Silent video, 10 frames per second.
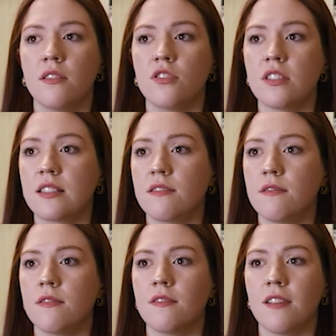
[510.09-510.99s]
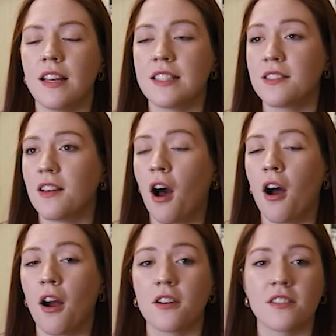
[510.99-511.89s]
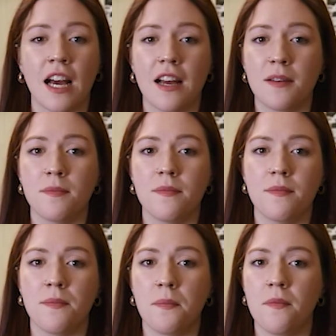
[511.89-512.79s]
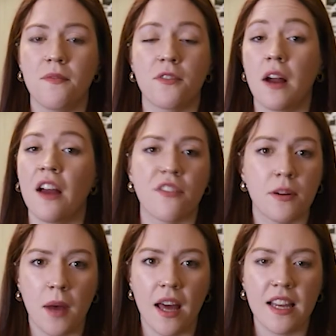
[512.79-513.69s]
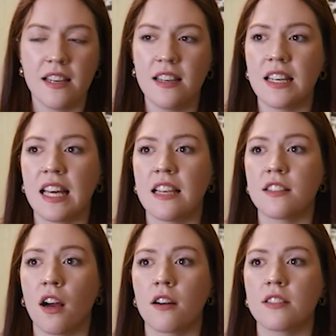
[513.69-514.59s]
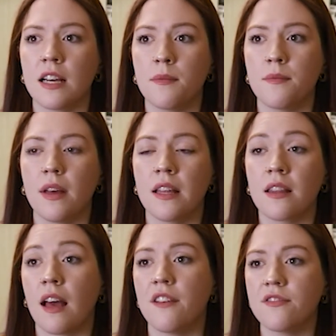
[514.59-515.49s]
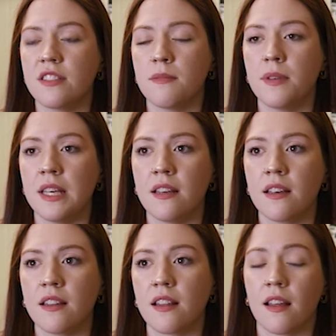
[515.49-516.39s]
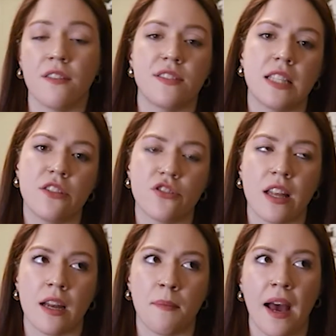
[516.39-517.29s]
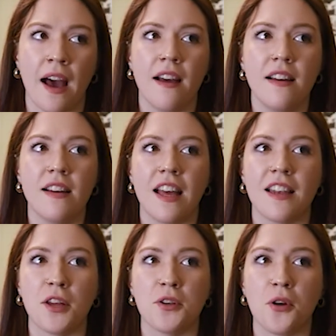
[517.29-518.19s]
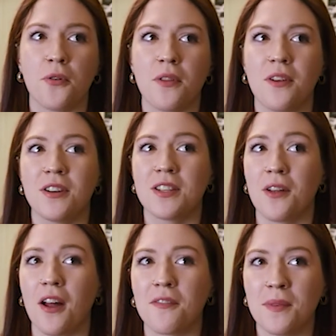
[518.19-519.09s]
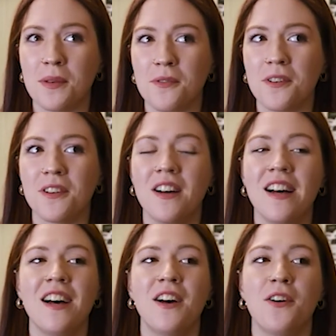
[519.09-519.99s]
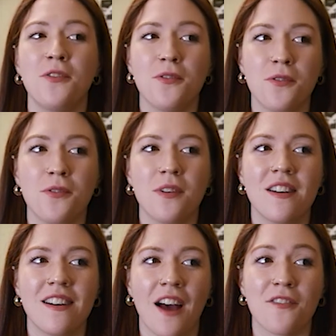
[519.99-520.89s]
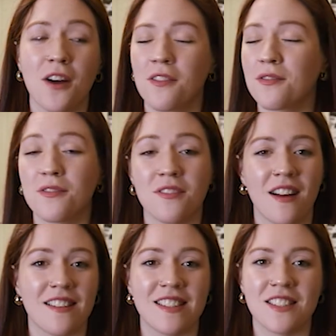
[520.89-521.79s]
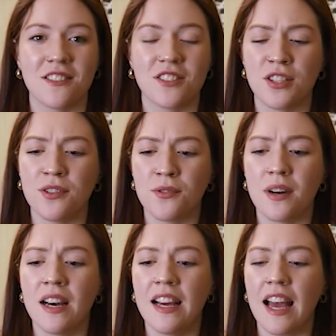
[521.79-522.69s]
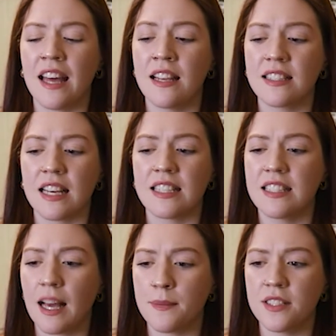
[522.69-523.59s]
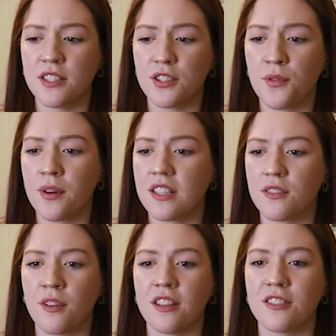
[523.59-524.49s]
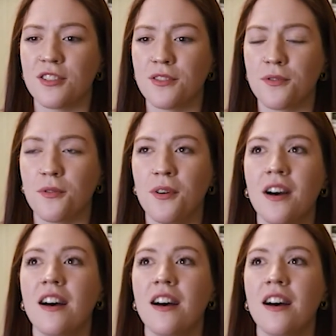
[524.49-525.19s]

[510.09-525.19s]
just, it's a hard time for everybody, and it's a hard time in life to be in the life stage that I'm at. And I know that there's a lot of people who have gone through a lot this year too. And as I stepped into 2022,